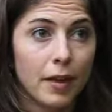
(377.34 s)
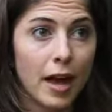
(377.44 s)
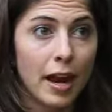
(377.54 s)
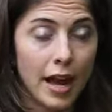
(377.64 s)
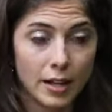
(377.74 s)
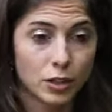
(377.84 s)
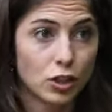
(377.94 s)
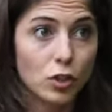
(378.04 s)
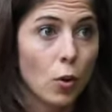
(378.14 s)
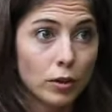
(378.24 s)
And I had to
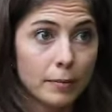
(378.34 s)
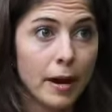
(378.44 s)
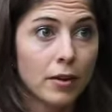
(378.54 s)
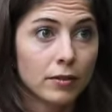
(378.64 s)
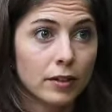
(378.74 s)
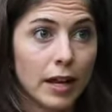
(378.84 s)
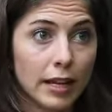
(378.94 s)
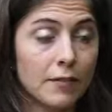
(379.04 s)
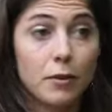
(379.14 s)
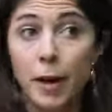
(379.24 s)
just hold him out and
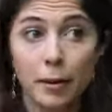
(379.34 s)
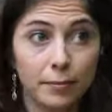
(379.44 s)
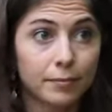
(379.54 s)
give him up.